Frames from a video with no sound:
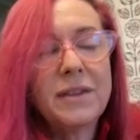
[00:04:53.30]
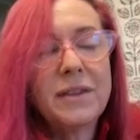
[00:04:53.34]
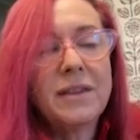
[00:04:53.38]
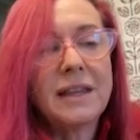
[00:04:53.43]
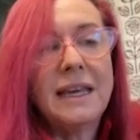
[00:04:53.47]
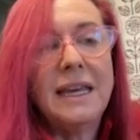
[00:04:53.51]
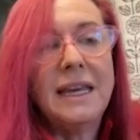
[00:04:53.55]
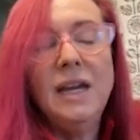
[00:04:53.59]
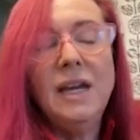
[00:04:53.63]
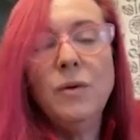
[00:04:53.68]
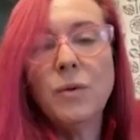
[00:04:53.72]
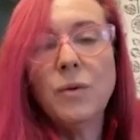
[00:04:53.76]

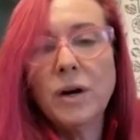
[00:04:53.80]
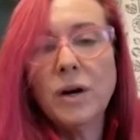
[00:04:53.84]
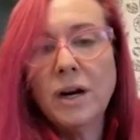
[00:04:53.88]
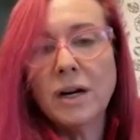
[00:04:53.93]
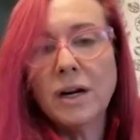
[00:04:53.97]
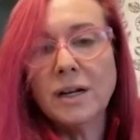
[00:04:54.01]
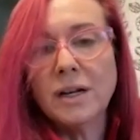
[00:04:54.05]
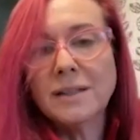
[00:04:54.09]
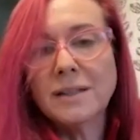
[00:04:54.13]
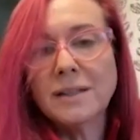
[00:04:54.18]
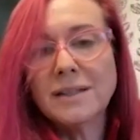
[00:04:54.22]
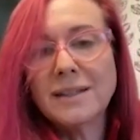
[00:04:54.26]

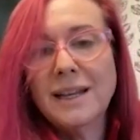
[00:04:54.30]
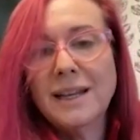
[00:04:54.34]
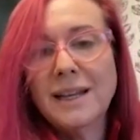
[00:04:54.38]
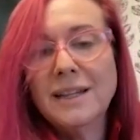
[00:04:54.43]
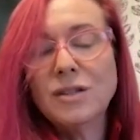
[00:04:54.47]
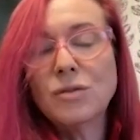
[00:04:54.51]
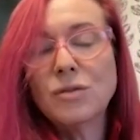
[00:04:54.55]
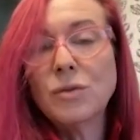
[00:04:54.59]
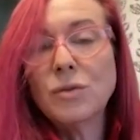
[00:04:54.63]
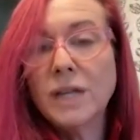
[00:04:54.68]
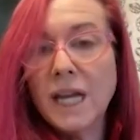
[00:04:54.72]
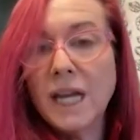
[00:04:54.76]
keywords. And
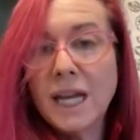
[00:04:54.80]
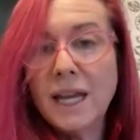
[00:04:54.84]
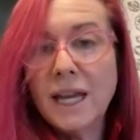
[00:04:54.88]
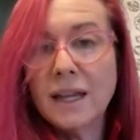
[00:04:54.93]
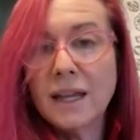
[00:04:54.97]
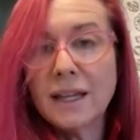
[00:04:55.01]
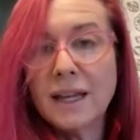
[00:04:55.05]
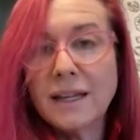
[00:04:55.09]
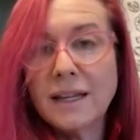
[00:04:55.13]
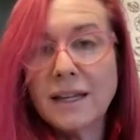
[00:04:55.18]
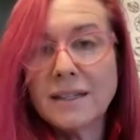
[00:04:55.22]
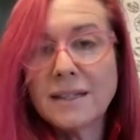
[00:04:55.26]
it's
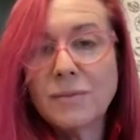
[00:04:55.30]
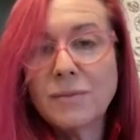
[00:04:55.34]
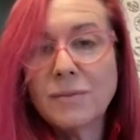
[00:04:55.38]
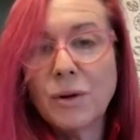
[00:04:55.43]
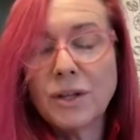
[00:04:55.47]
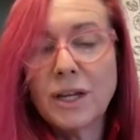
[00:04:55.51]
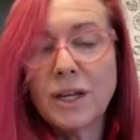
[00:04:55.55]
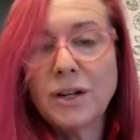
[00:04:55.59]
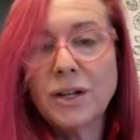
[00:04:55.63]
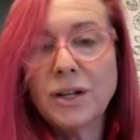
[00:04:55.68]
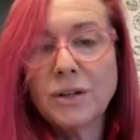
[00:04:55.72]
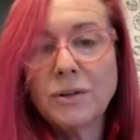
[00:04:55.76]
ridiculous
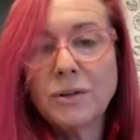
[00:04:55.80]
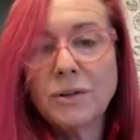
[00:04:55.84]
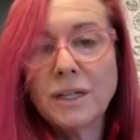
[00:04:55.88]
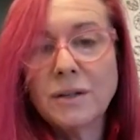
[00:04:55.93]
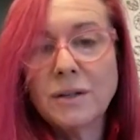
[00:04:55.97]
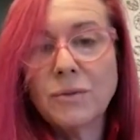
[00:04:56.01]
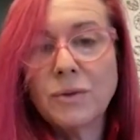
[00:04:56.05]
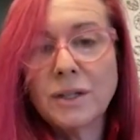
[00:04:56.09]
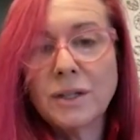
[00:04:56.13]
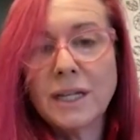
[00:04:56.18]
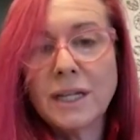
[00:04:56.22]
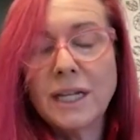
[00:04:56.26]
what they
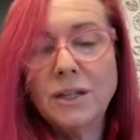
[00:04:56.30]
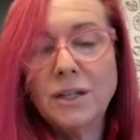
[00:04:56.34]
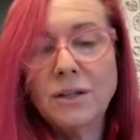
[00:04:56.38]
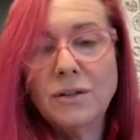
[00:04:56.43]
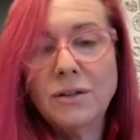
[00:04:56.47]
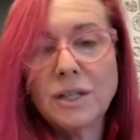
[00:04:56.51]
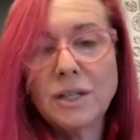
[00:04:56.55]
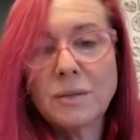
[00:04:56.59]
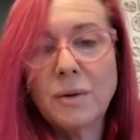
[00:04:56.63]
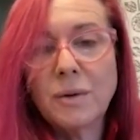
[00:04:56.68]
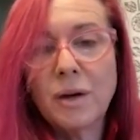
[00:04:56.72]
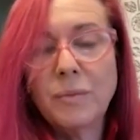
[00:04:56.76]
do
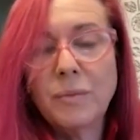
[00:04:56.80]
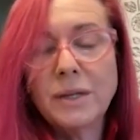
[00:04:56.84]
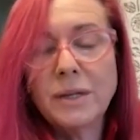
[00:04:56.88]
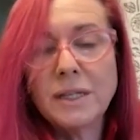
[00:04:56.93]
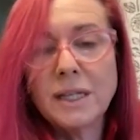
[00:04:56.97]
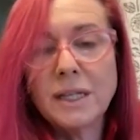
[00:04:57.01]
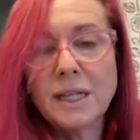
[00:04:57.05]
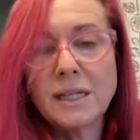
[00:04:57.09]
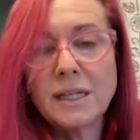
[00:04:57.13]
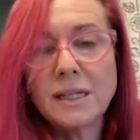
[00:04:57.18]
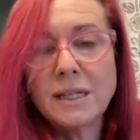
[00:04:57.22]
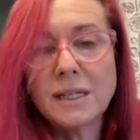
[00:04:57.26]
to small
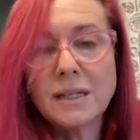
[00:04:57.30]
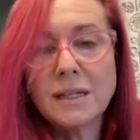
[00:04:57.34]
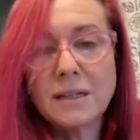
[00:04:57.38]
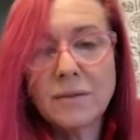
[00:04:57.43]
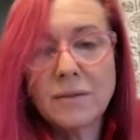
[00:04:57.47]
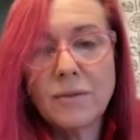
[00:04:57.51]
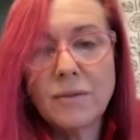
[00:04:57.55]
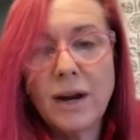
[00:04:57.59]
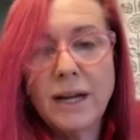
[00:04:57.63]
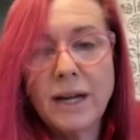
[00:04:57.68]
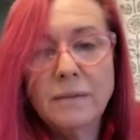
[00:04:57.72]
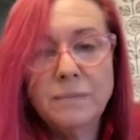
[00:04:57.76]
business,
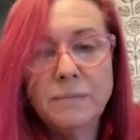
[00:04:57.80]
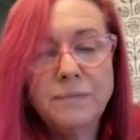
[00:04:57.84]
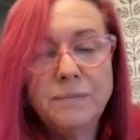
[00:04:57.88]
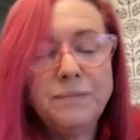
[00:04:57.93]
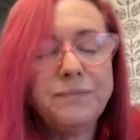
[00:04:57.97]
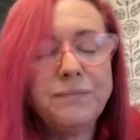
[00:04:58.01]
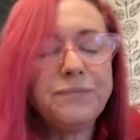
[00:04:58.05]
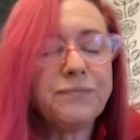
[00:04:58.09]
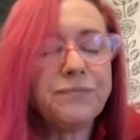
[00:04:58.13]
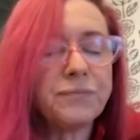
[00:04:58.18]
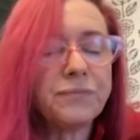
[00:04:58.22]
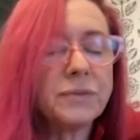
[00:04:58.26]
right?
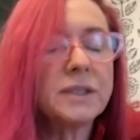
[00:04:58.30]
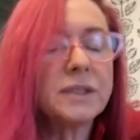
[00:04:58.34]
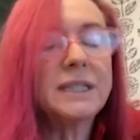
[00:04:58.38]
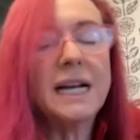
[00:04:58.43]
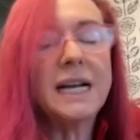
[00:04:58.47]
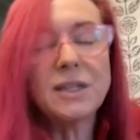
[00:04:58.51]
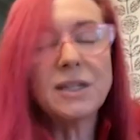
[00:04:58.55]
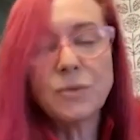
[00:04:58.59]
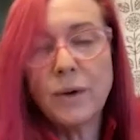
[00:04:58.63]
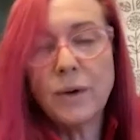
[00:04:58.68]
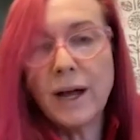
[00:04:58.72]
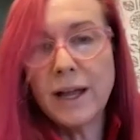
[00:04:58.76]

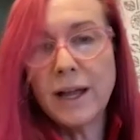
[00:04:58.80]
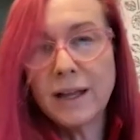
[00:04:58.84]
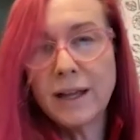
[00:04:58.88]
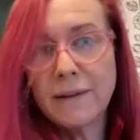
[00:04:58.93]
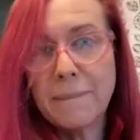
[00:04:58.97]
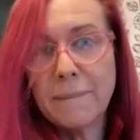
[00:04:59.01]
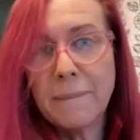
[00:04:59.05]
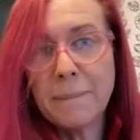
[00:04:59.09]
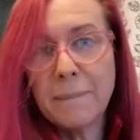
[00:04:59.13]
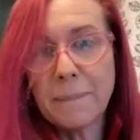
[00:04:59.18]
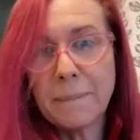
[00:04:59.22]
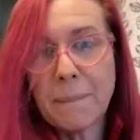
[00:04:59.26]
That's why.
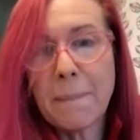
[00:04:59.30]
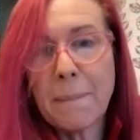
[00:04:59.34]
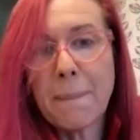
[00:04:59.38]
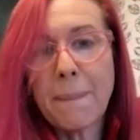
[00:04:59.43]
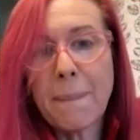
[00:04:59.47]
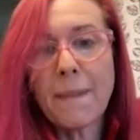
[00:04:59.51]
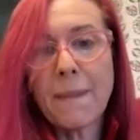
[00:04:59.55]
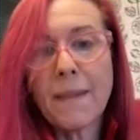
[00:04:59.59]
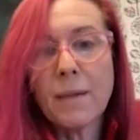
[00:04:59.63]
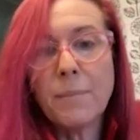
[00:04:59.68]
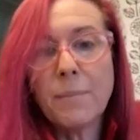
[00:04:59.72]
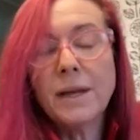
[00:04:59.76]

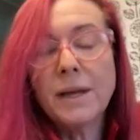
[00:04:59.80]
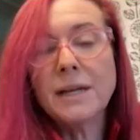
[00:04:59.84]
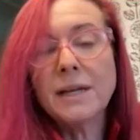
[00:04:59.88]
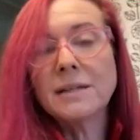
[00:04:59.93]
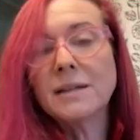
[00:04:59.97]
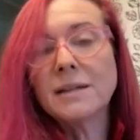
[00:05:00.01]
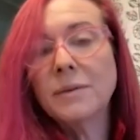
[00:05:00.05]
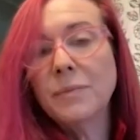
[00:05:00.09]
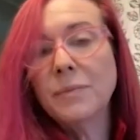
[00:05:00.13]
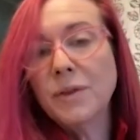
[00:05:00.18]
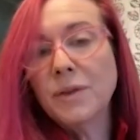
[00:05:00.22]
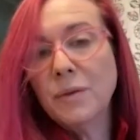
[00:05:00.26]

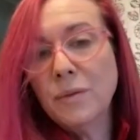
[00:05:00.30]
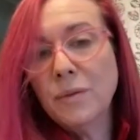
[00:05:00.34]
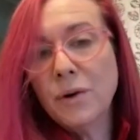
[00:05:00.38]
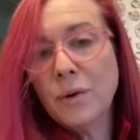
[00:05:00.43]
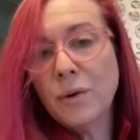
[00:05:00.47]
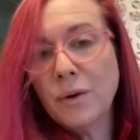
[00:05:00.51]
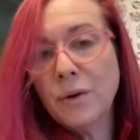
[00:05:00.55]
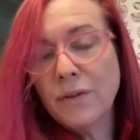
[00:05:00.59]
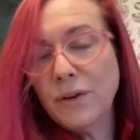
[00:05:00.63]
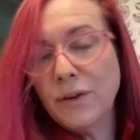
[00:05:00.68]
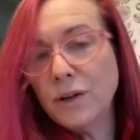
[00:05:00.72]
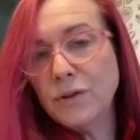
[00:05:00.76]
because the
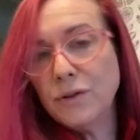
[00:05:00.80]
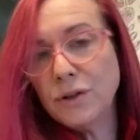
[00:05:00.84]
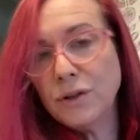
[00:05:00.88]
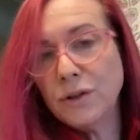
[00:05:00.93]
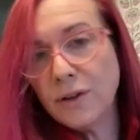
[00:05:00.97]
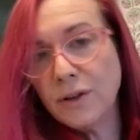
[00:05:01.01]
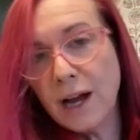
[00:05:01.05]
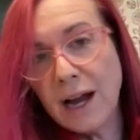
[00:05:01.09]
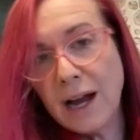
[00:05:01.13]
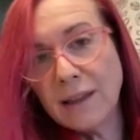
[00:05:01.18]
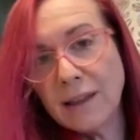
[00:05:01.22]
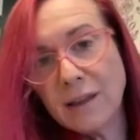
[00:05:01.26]
more reviews
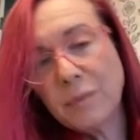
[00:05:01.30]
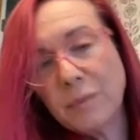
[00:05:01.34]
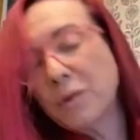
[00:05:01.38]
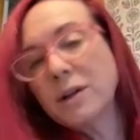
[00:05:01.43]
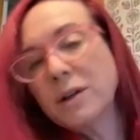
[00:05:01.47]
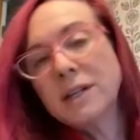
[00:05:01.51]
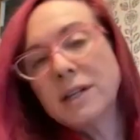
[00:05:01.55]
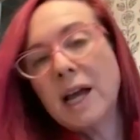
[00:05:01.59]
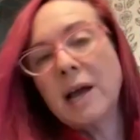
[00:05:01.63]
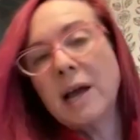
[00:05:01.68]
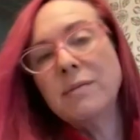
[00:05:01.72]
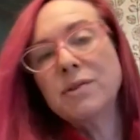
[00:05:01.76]
you've got, the
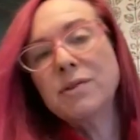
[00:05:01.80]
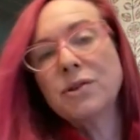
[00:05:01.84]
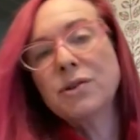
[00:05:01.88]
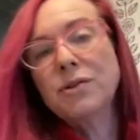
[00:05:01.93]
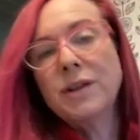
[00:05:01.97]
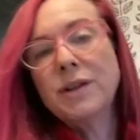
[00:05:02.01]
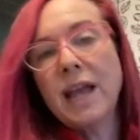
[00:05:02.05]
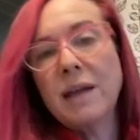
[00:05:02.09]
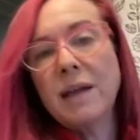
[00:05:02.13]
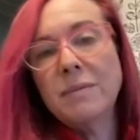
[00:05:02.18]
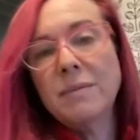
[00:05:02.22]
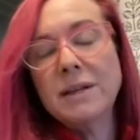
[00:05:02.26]
more times your
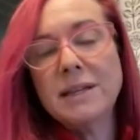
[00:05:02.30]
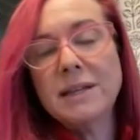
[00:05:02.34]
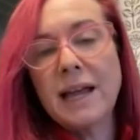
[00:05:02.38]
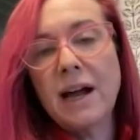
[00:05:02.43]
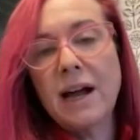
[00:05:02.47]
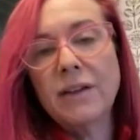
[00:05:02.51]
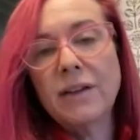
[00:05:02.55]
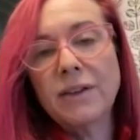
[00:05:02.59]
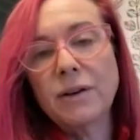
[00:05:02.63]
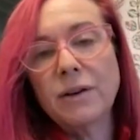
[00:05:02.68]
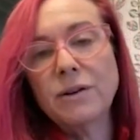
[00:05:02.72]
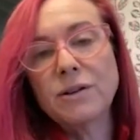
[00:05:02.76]
name is
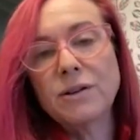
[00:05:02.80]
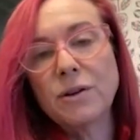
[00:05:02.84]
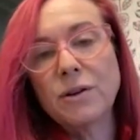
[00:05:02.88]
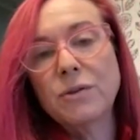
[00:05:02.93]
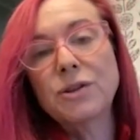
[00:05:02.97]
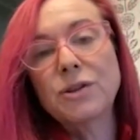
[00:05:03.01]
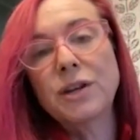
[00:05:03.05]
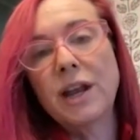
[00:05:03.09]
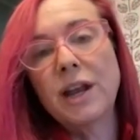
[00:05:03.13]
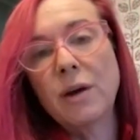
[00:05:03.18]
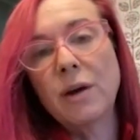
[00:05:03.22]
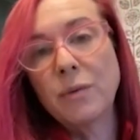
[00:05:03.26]
out there
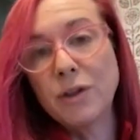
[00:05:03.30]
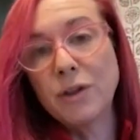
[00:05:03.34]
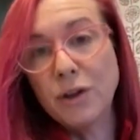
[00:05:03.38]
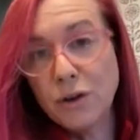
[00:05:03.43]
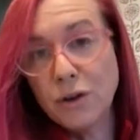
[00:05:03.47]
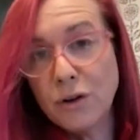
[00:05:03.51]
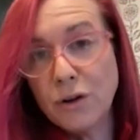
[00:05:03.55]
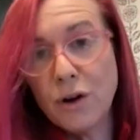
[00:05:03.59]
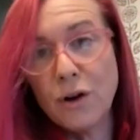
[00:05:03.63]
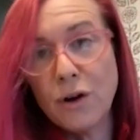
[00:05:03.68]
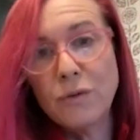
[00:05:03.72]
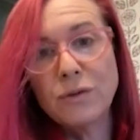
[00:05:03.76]
associated with
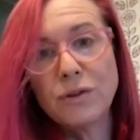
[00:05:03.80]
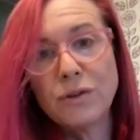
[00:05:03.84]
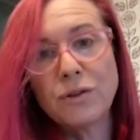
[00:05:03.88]
your own